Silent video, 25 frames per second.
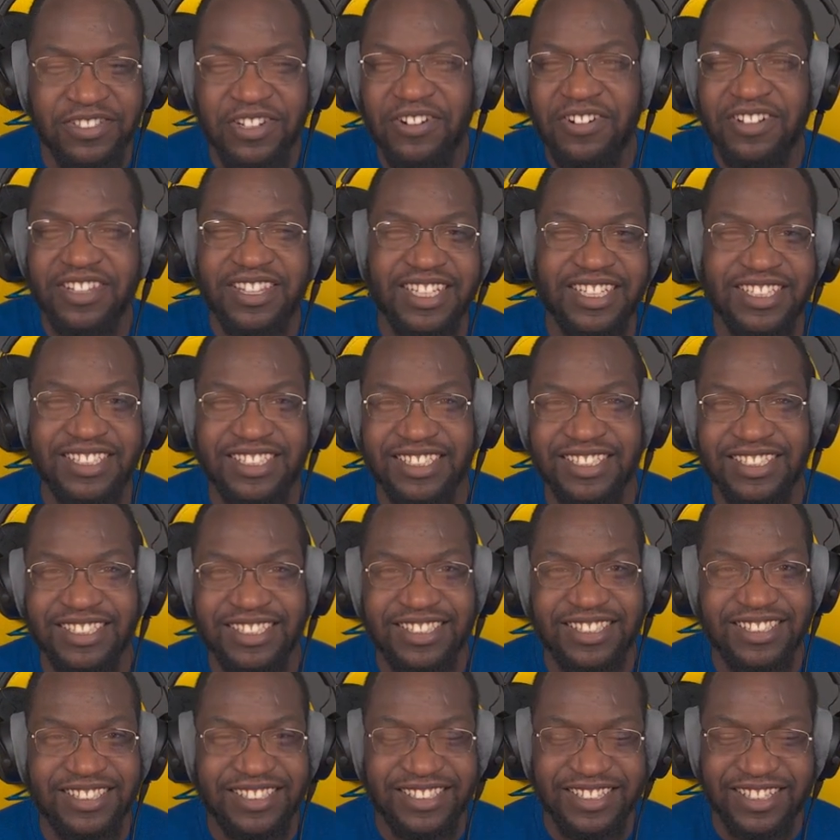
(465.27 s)
you know what this
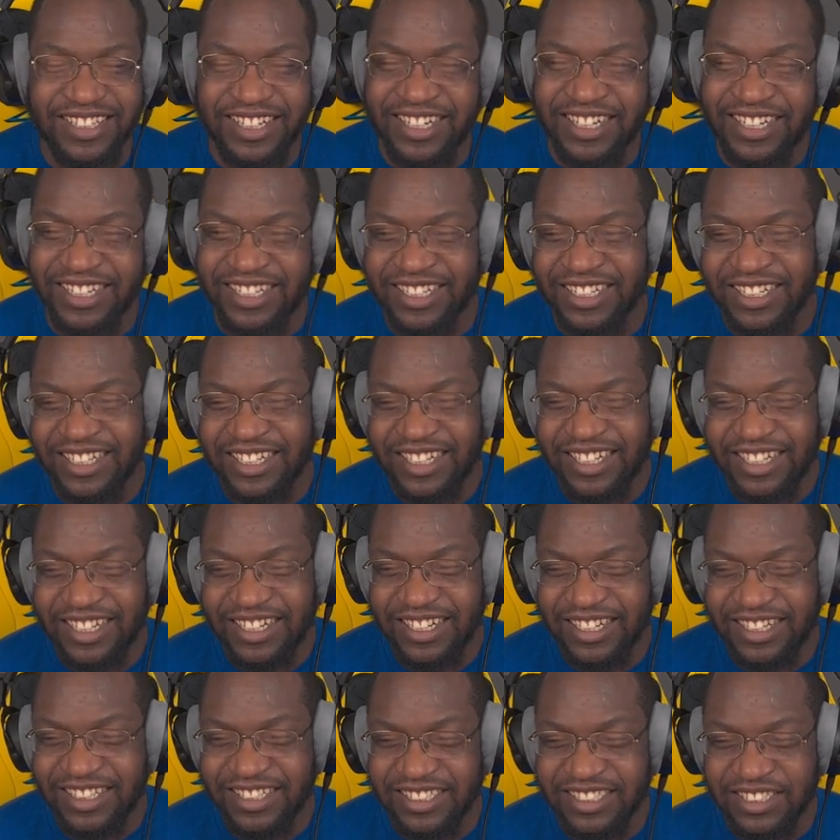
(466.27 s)
is, right?
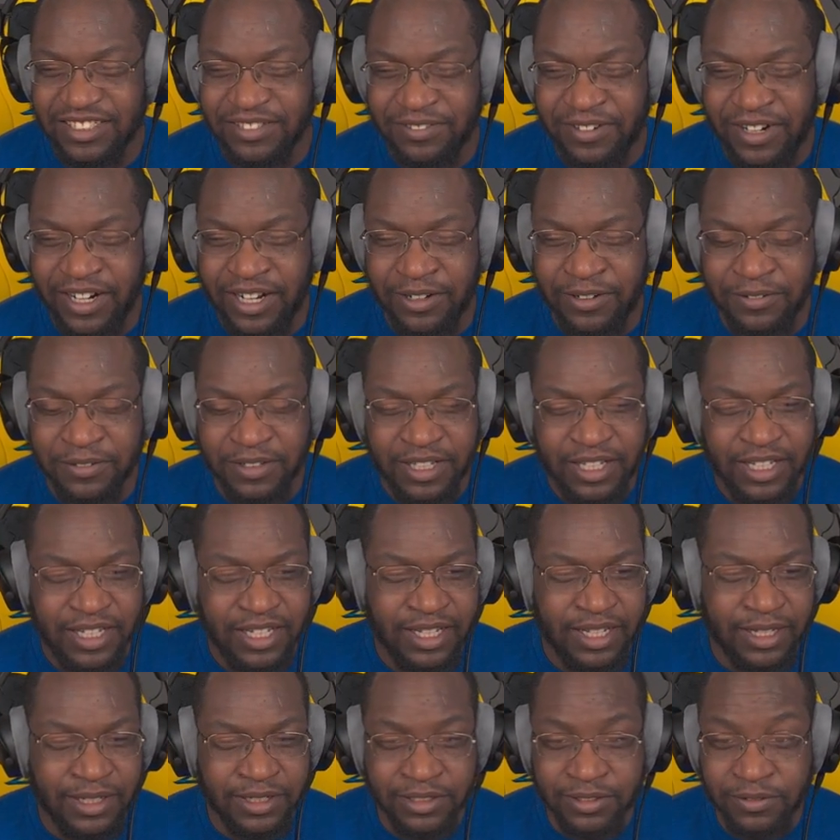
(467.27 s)
This is the route.
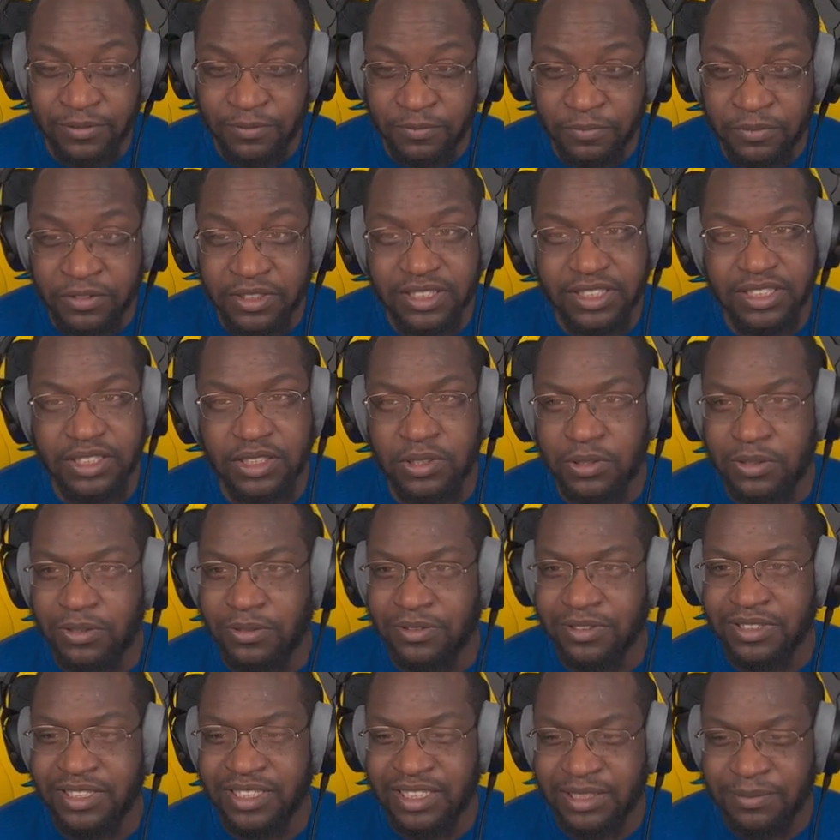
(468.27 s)
The really
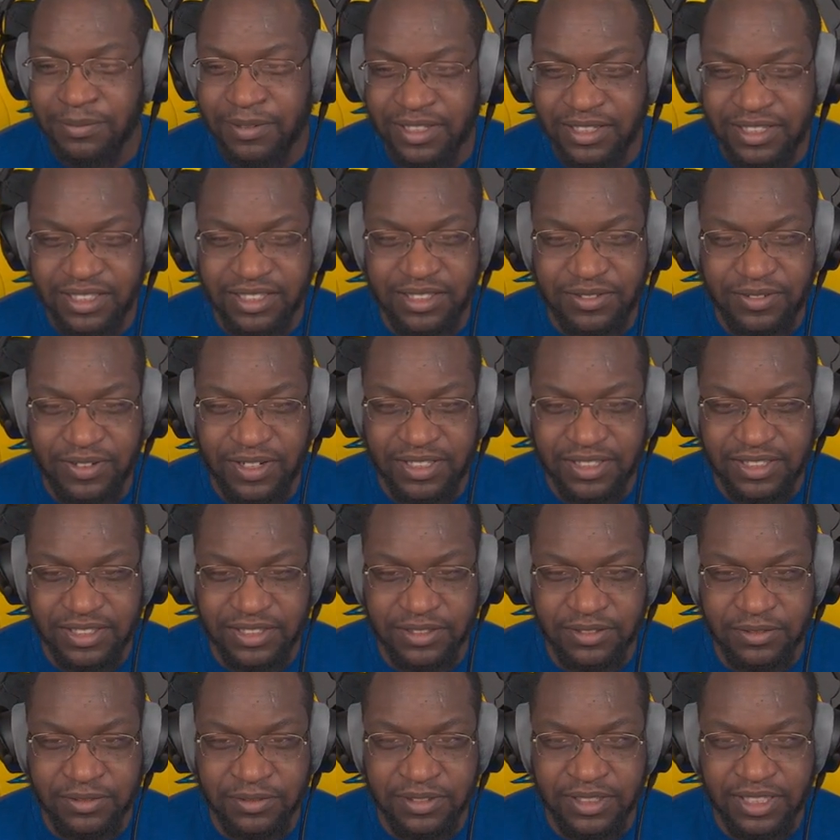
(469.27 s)
cool thing about this route,
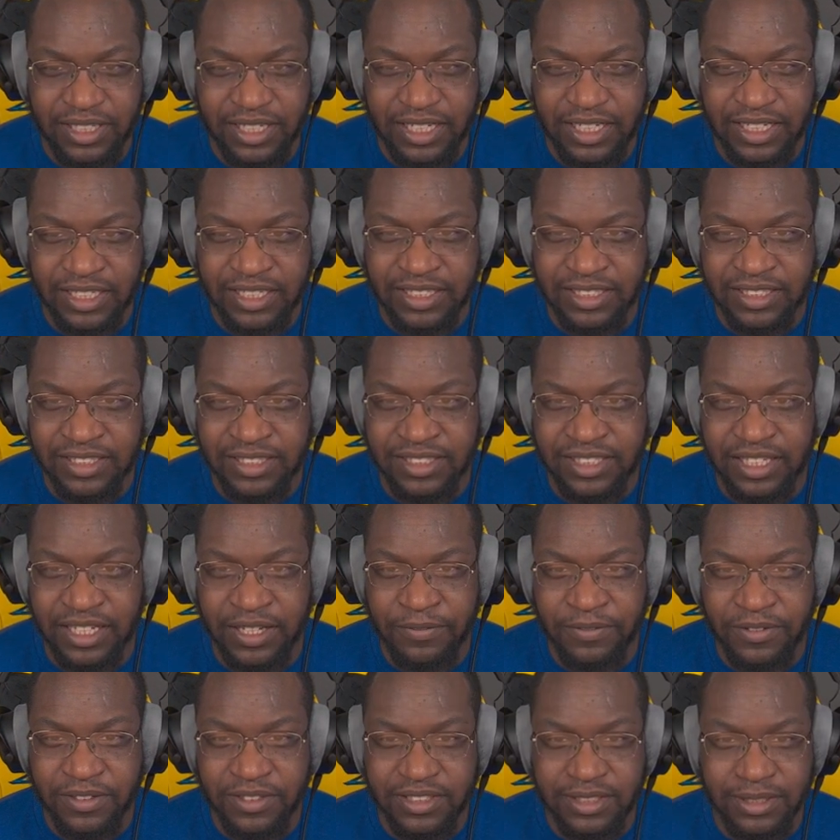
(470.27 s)
too, is
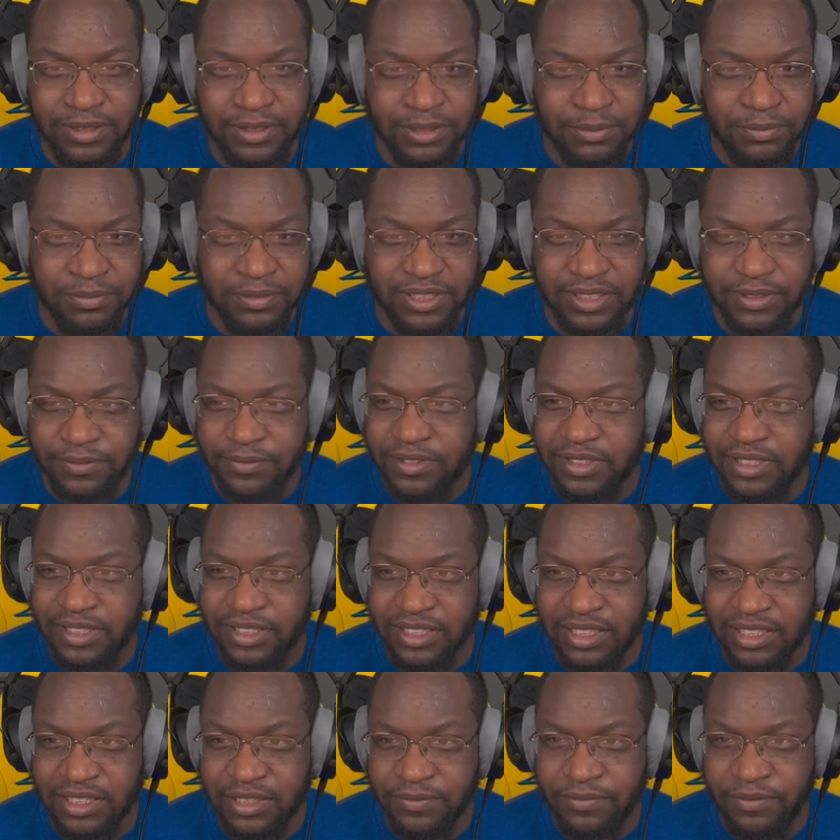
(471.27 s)
if there's something specific
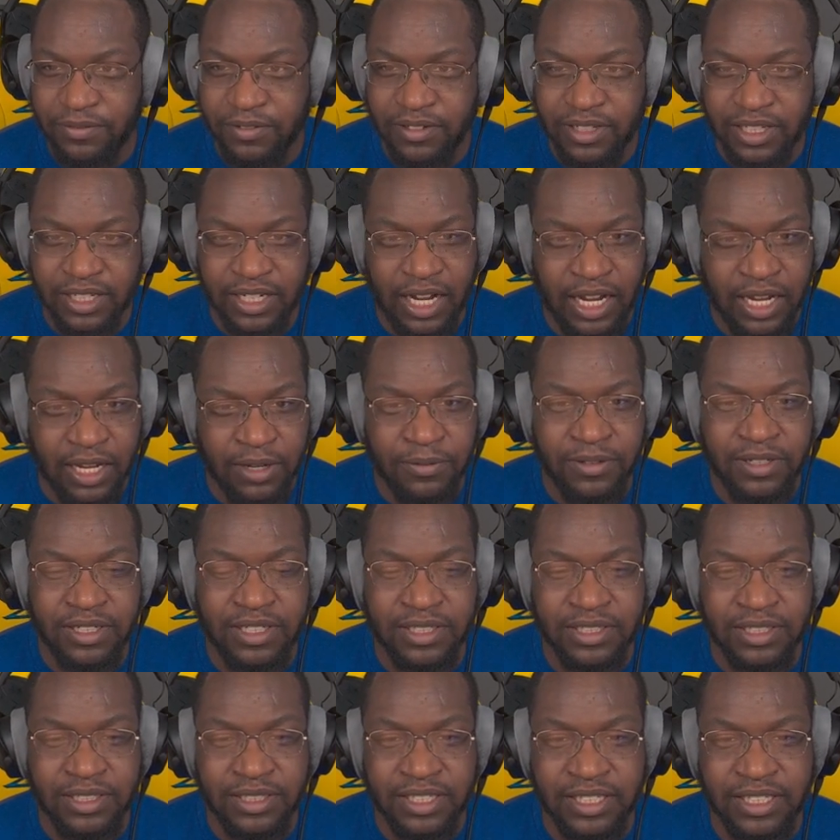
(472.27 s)
they're looking for, like I
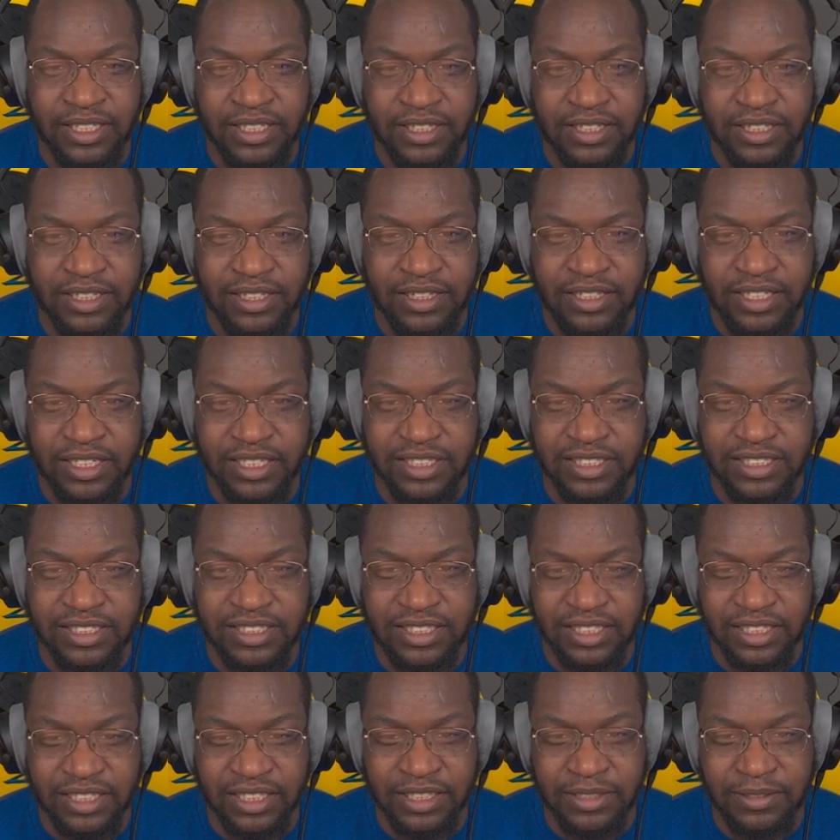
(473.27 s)
want to hit this.
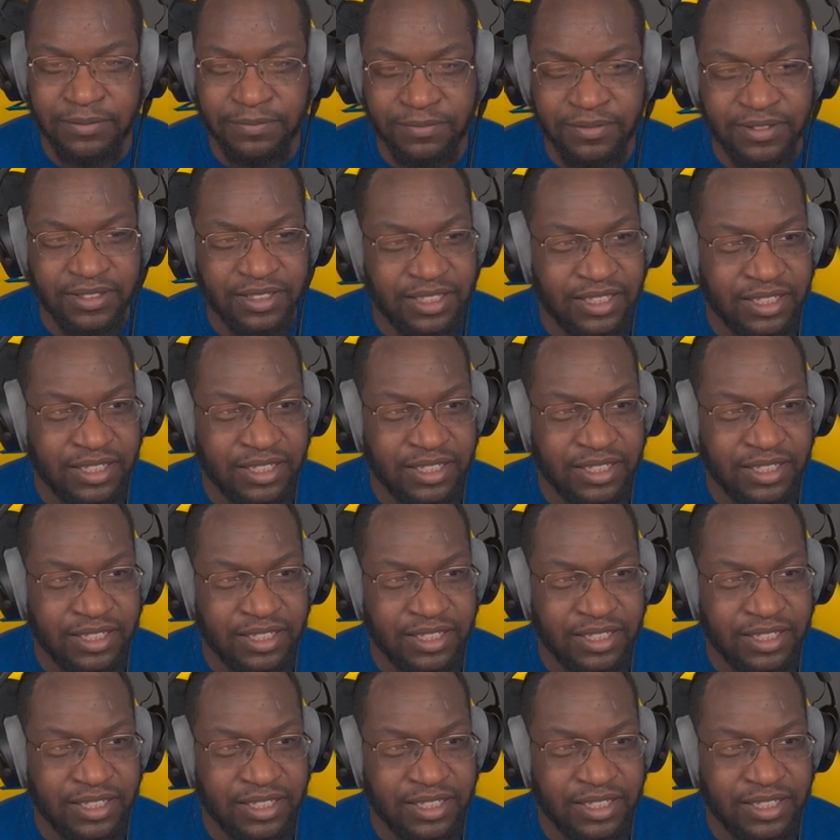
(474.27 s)
This is an elite